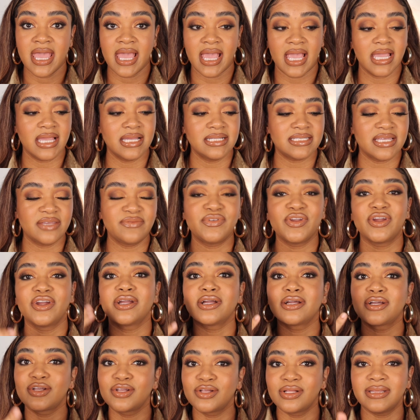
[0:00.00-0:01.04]
And if
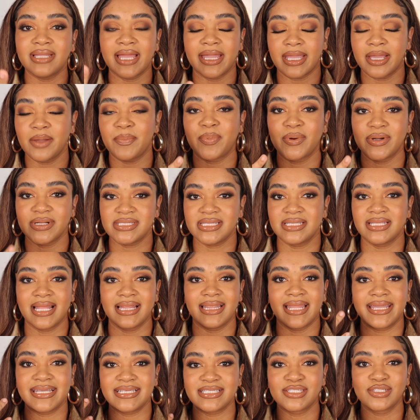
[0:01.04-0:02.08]
you're like a person that
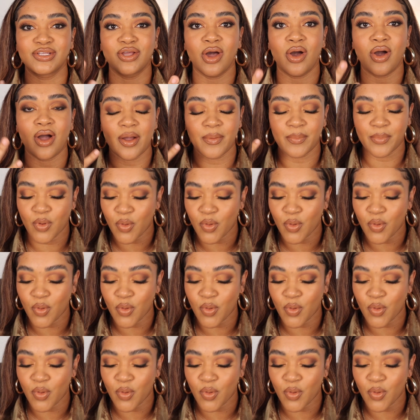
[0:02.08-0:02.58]
likes um,